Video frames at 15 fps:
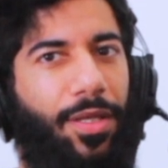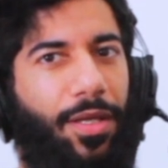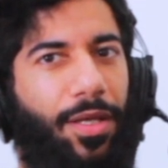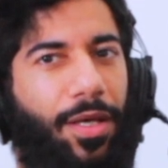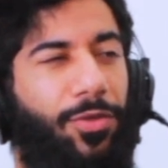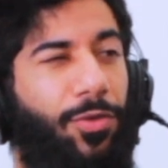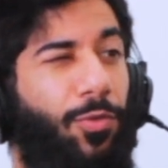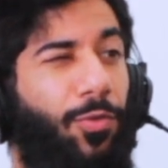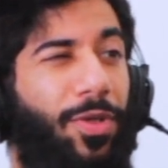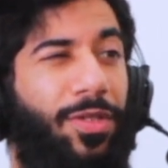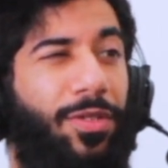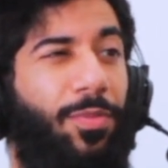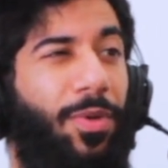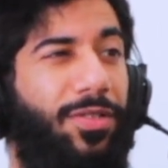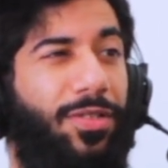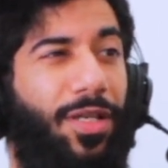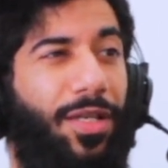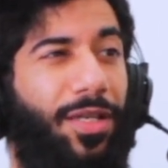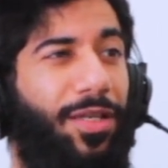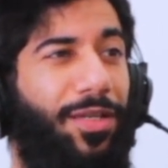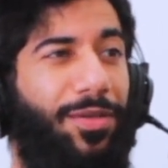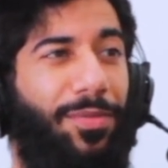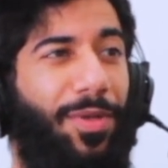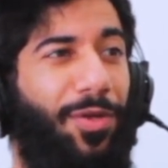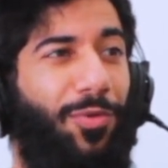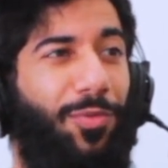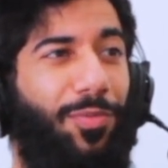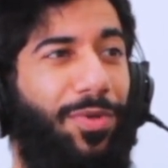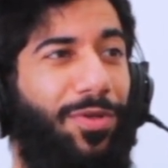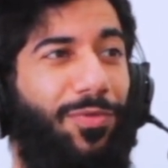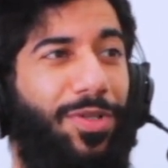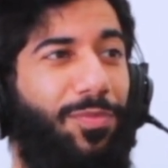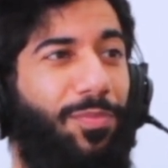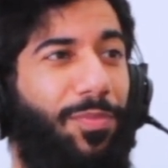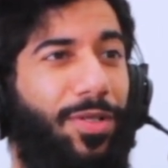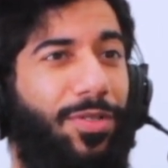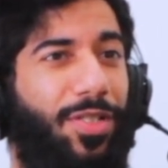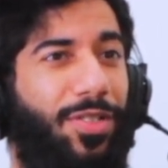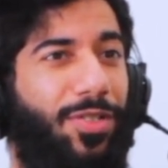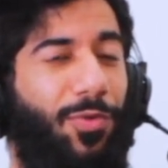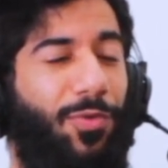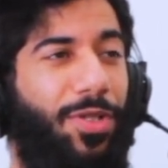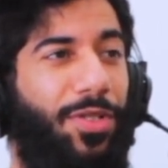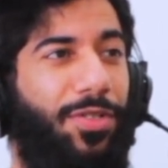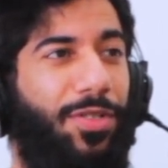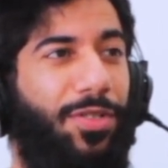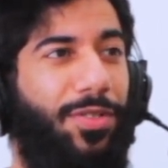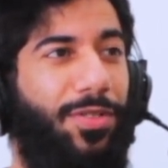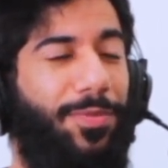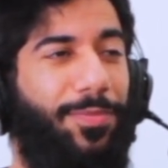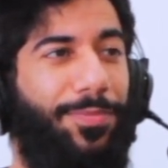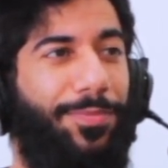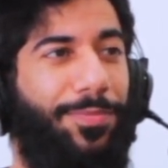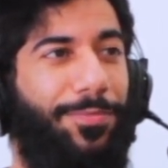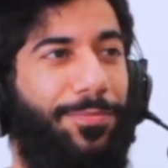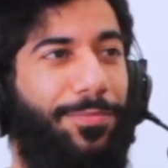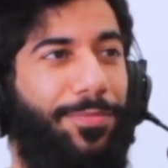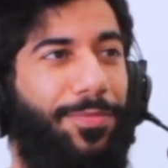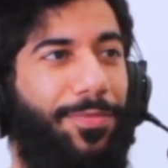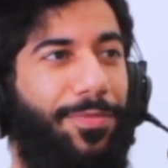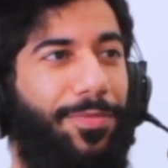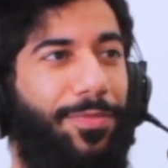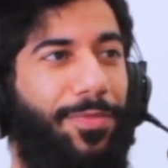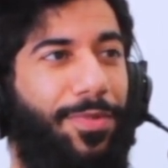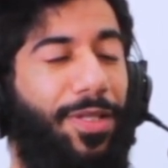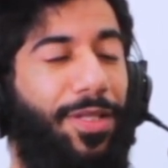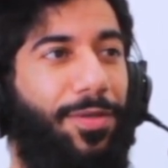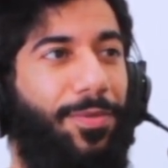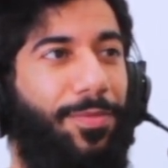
I don't read much, akhi. I don't re- read much that's not religious. Really? Yeah.